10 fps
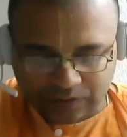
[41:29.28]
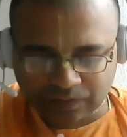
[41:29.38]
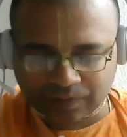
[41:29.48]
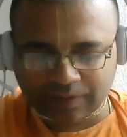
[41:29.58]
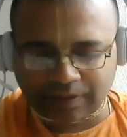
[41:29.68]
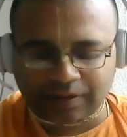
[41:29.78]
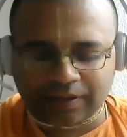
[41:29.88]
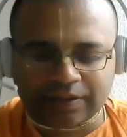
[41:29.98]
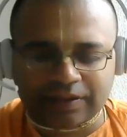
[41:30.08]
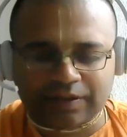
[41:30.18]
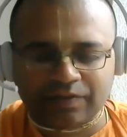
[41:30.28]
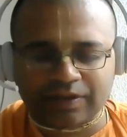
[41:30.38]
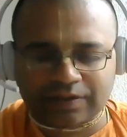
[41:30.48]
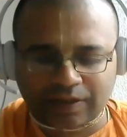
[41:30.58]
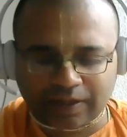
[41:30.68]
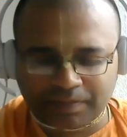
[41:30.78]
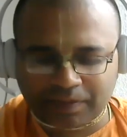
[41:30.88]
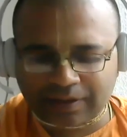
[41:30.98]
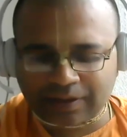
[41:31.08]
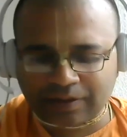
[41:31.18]
is, uh, this is the verse very
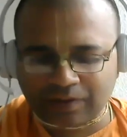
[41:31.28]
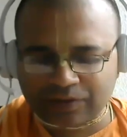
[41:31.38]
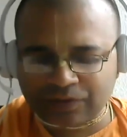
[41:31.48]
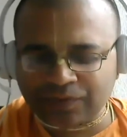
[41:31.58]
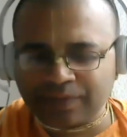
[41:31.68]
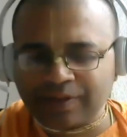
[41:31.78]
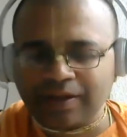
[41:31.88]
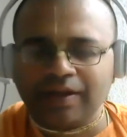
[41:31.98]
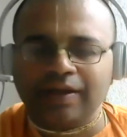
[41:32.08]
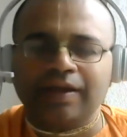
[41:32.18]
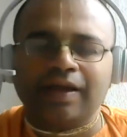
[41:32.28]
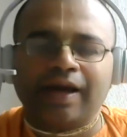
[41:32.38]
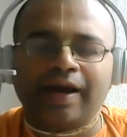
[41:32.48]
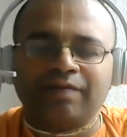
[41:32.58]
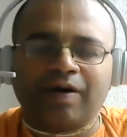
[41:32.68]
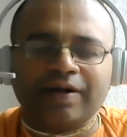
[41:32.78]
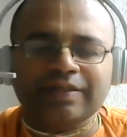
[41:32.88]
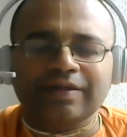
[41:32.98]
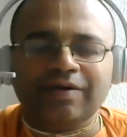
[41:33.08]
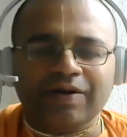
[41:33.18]
important also. And what
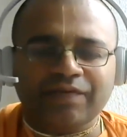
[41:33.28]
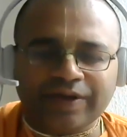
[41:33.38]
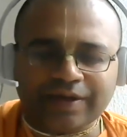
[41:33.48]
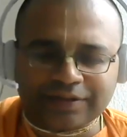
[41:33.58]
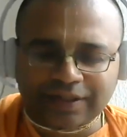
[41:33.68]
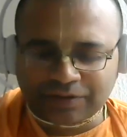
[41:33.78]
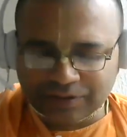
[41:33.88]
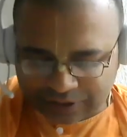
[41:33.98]
is the qualification to